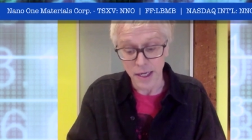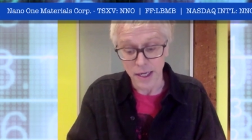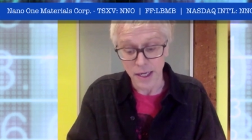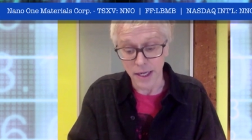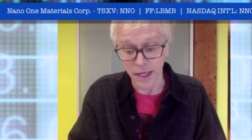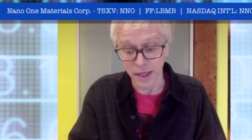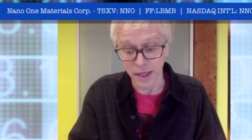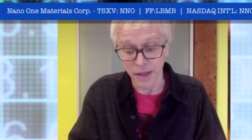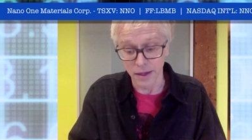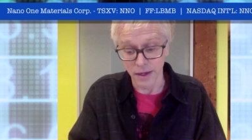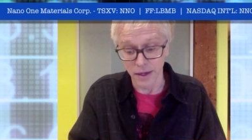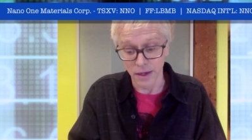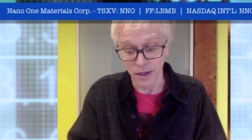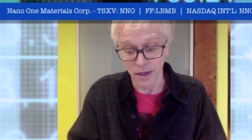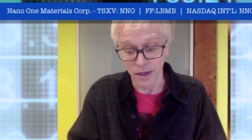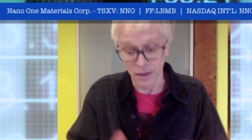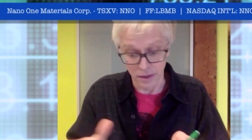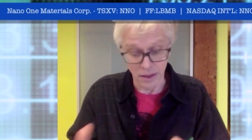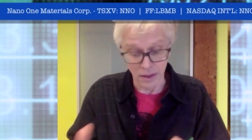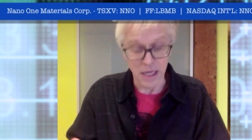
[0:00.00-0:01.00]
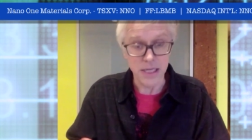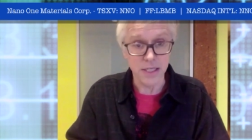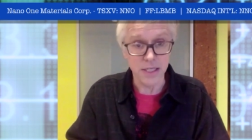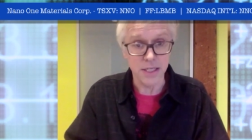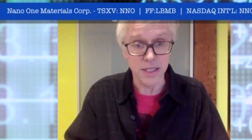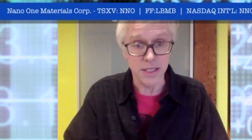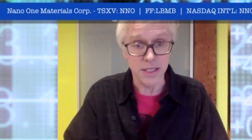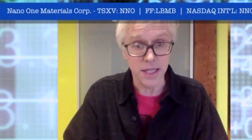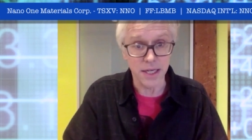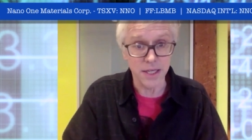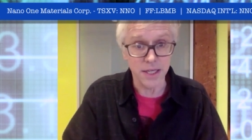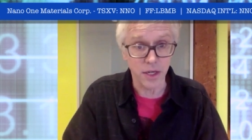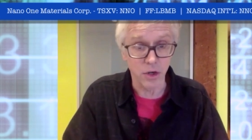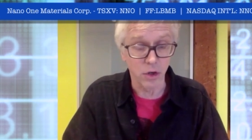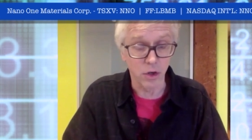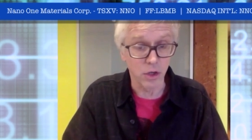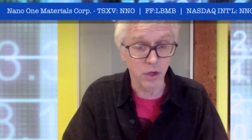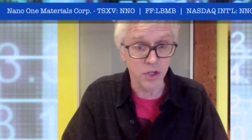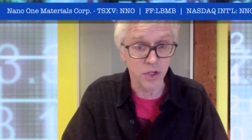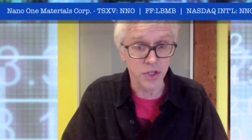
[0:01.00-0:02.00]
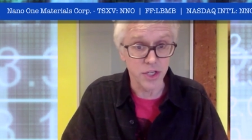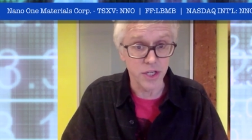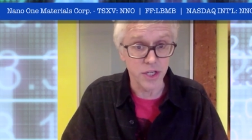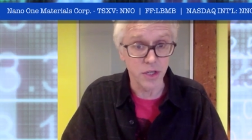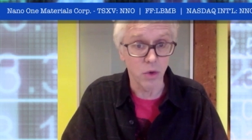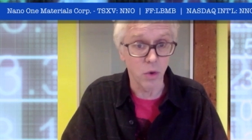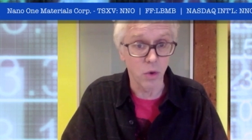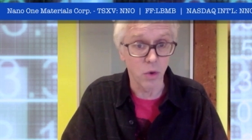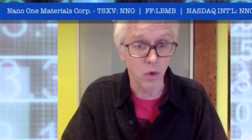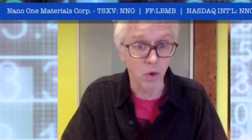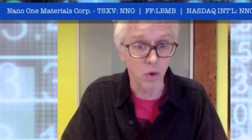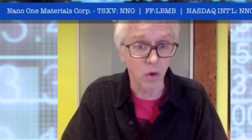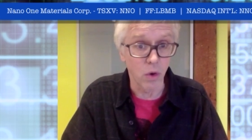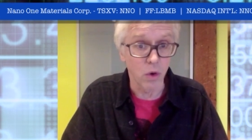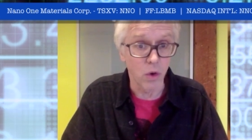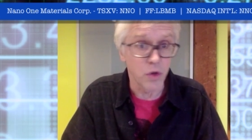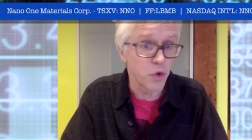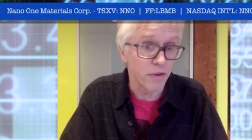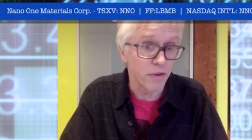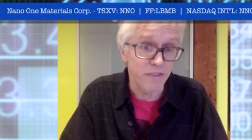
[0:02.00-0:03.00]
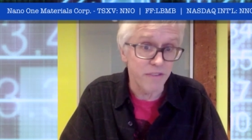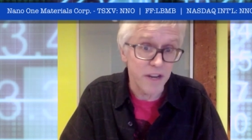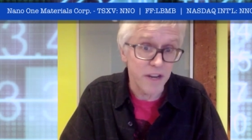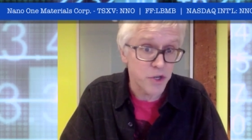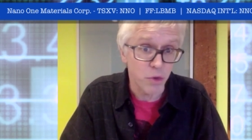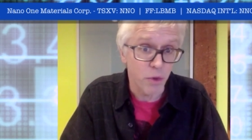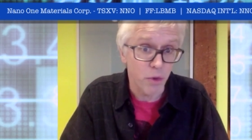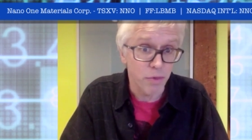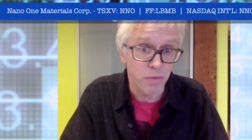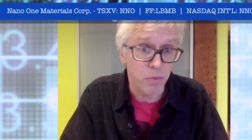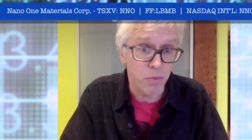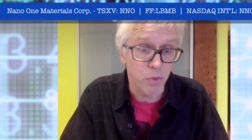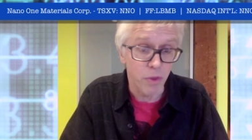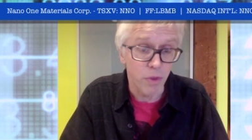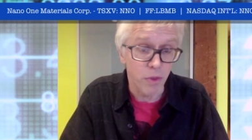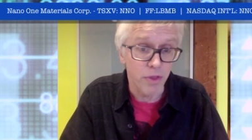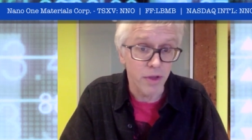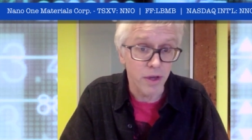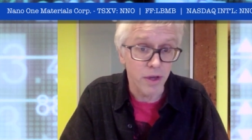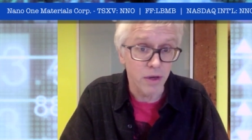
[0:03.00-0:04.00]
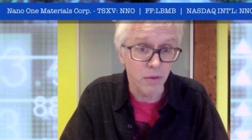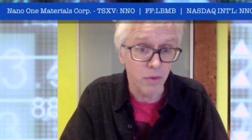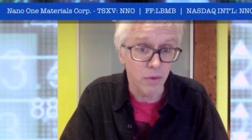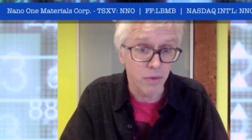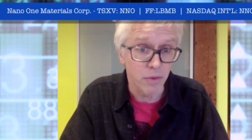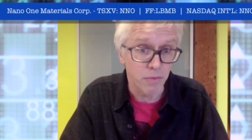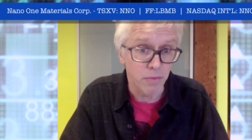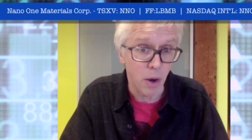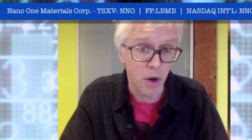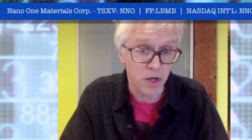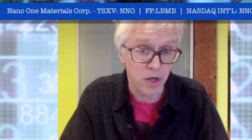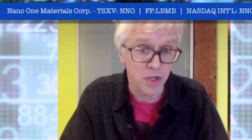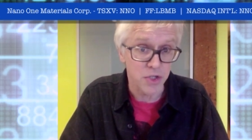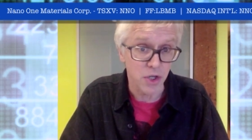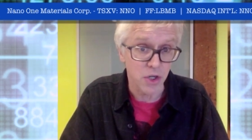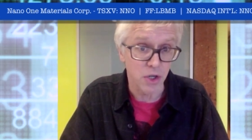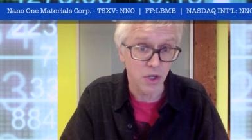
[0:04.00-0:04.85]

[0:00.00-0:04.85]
and then and license that technology or or joint venture with with uh, with partners